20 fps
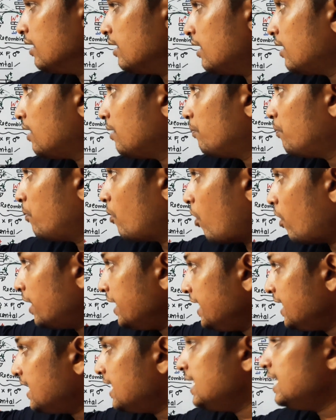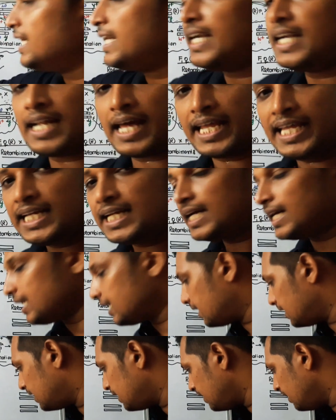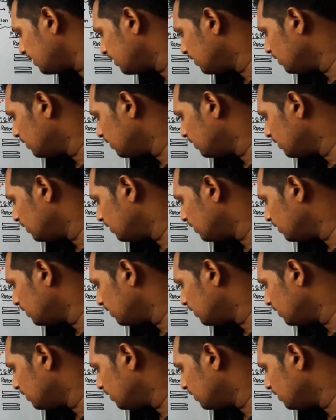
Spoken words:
body color and eye color